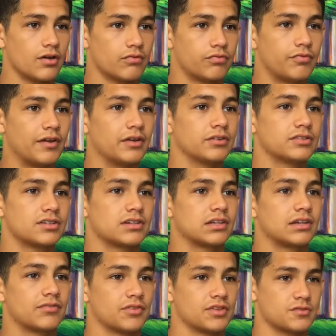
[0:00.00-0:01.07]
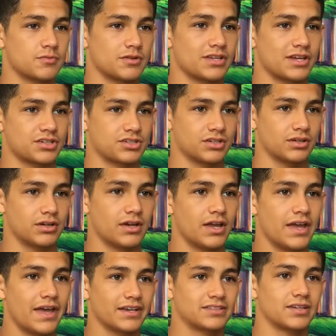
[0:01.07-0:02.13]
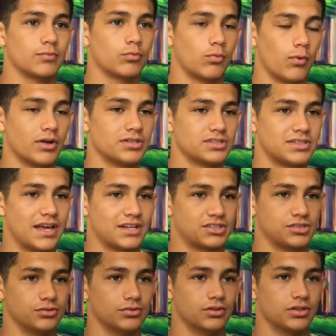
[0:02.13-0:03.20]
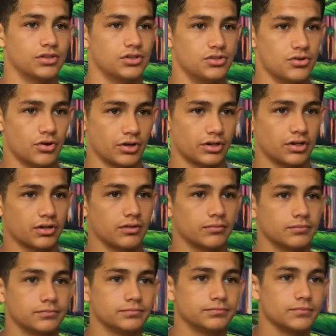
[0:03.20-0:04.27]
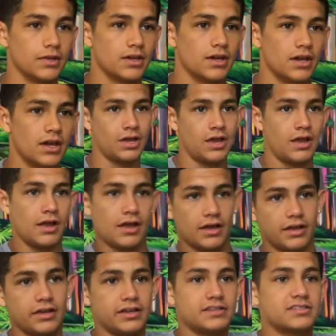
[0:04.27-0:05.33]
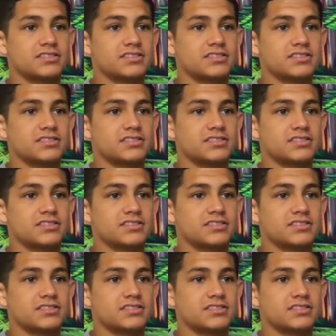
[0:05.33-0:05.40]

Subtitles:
failed to deliver this protection, except one statute in New York. It